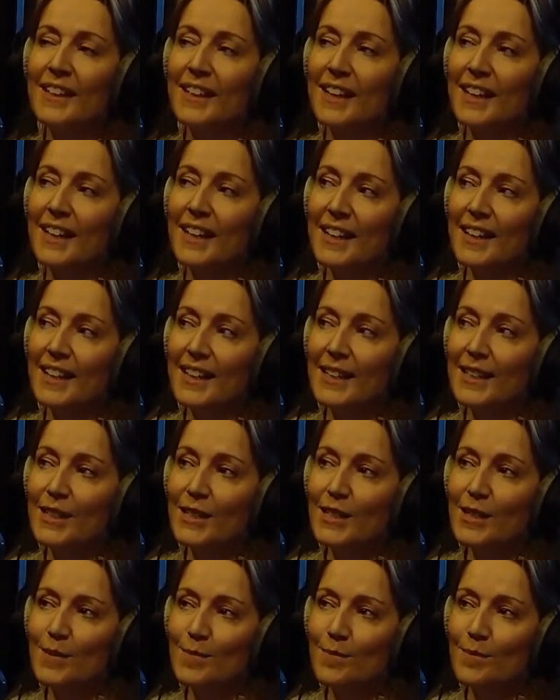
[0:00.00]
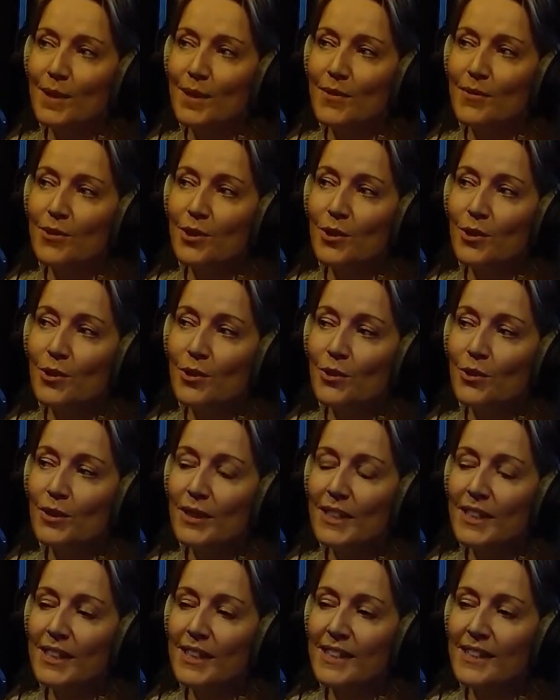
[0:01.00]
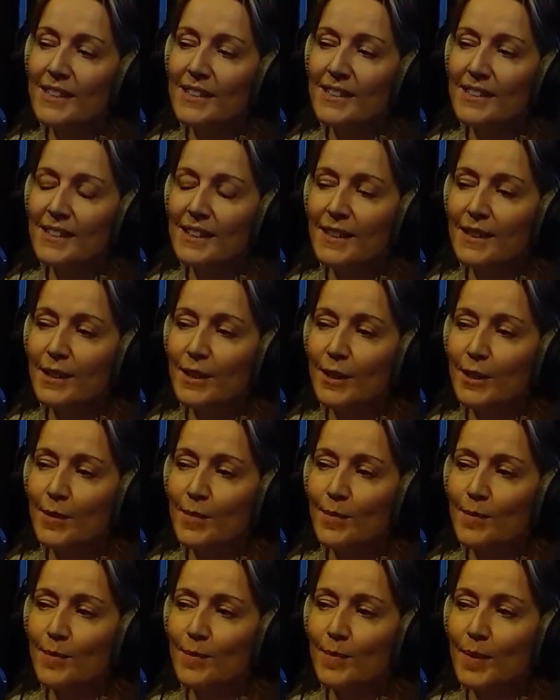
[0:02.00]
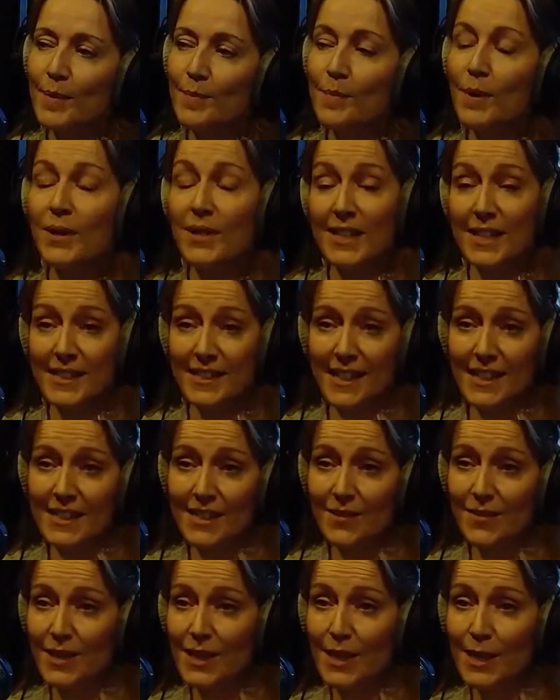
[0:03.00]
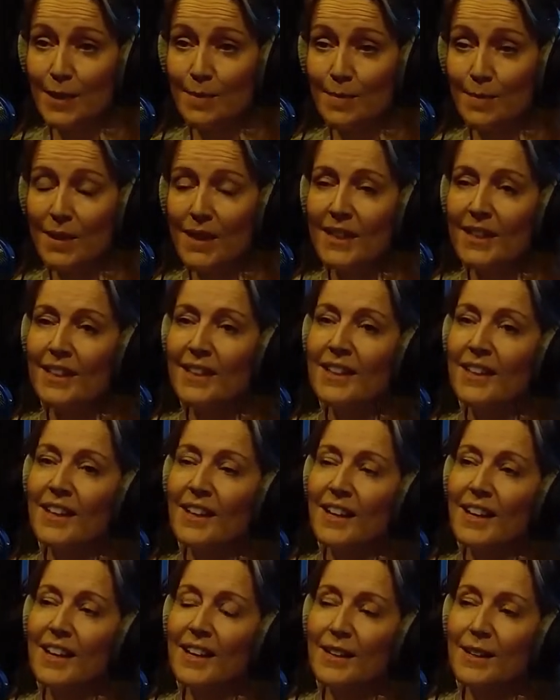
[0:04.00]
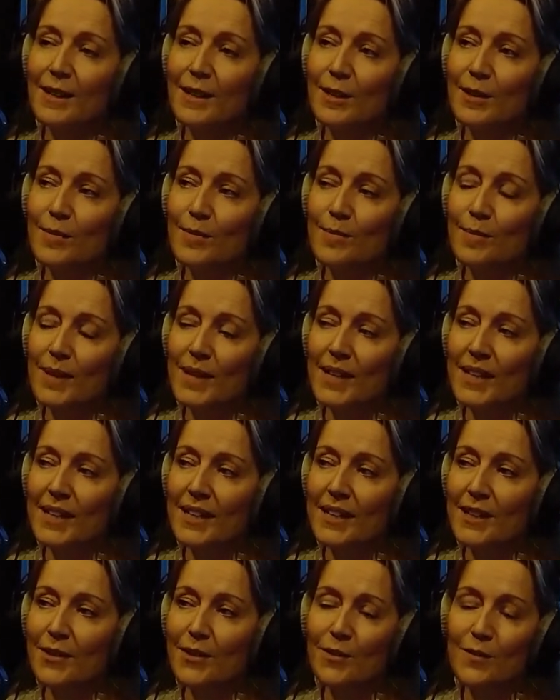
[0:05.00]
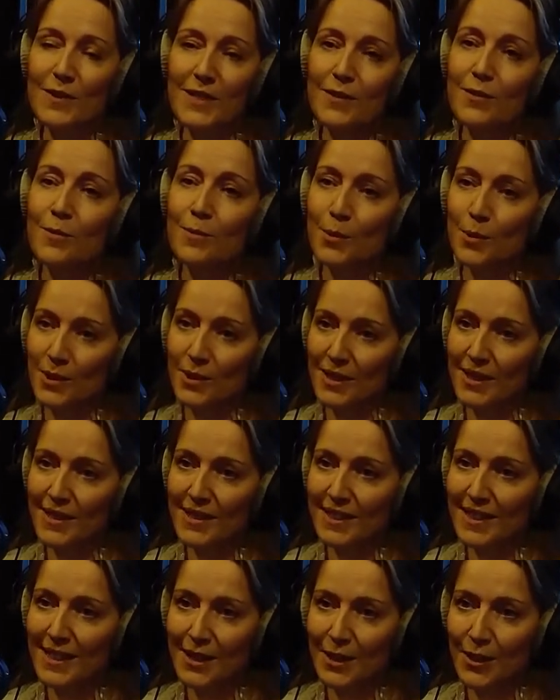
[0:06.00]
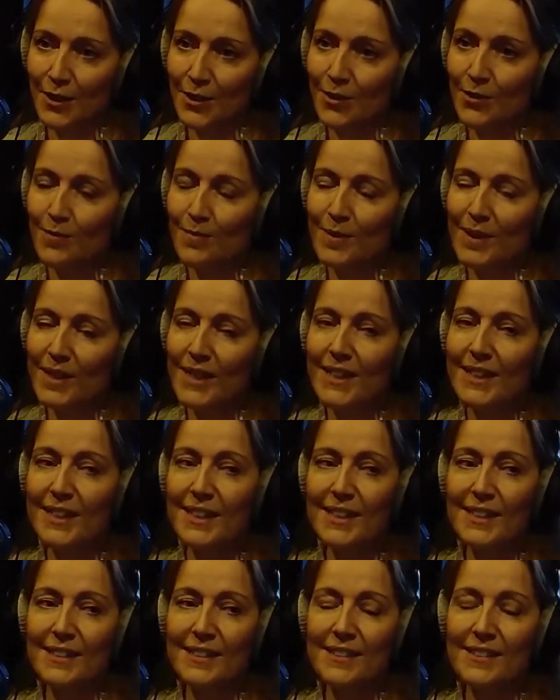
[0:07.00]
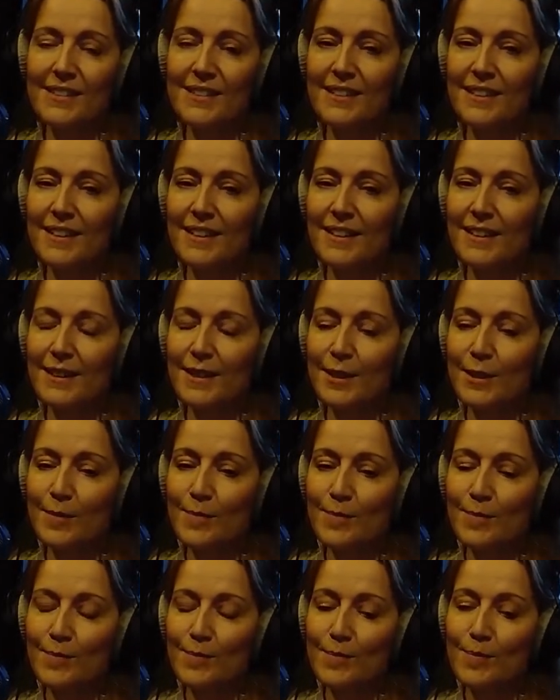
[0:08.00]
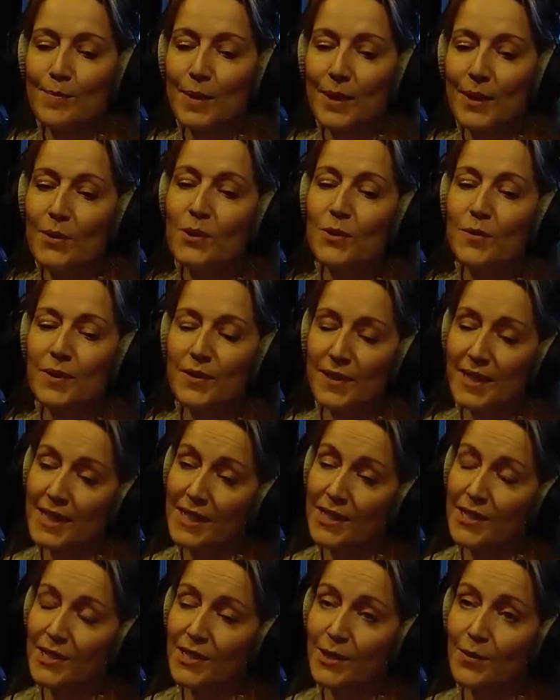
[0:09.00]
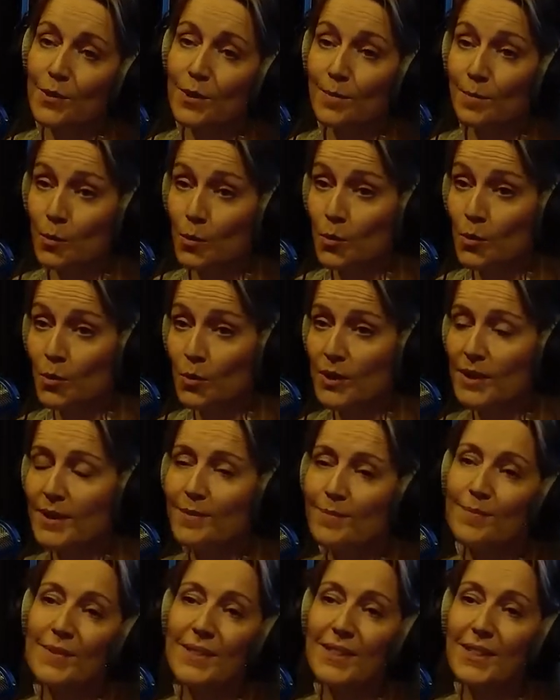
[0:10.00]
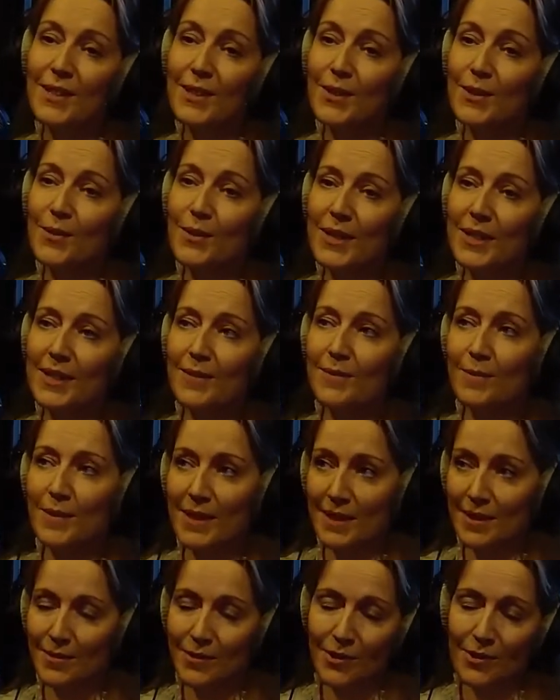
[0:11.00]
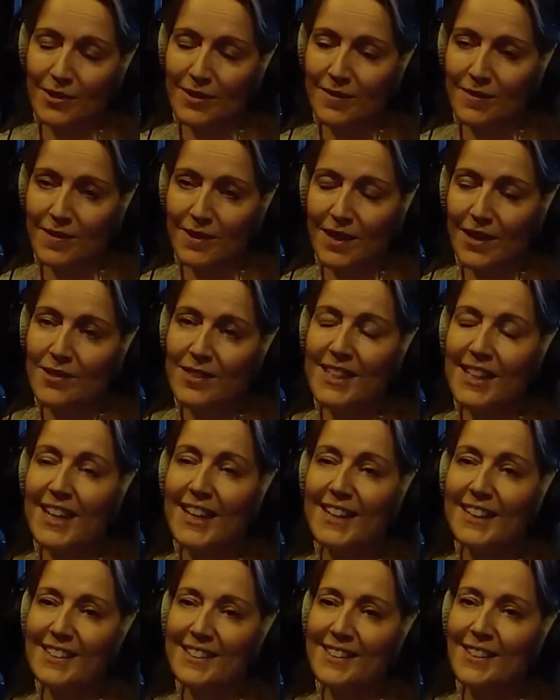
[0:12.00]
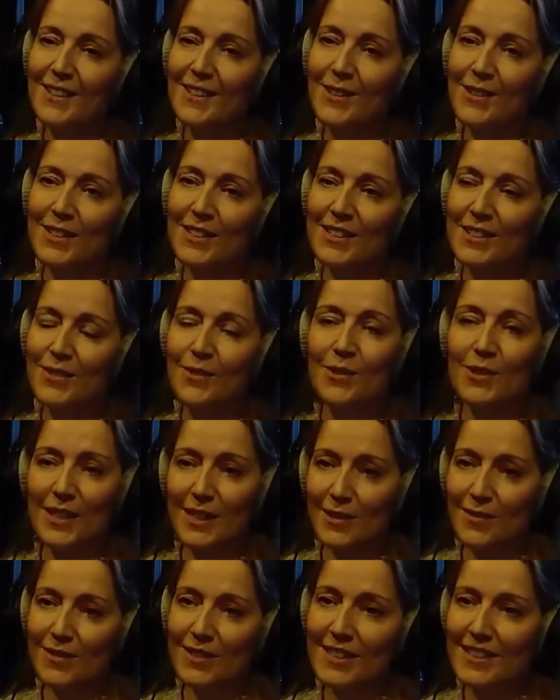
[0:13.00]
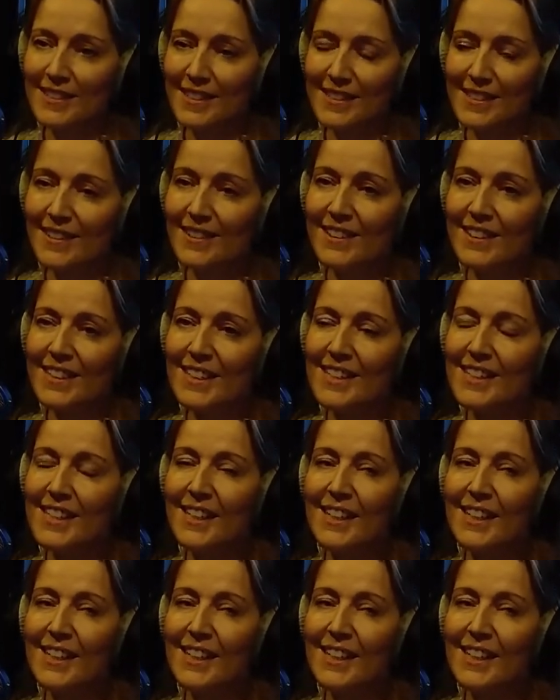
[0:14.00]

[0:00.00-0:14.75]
And my role is I'm part of the executive team, and I obviously report to the CEO. But I also work very closely with the board. So in the role of COSEC, so I do all the governance side.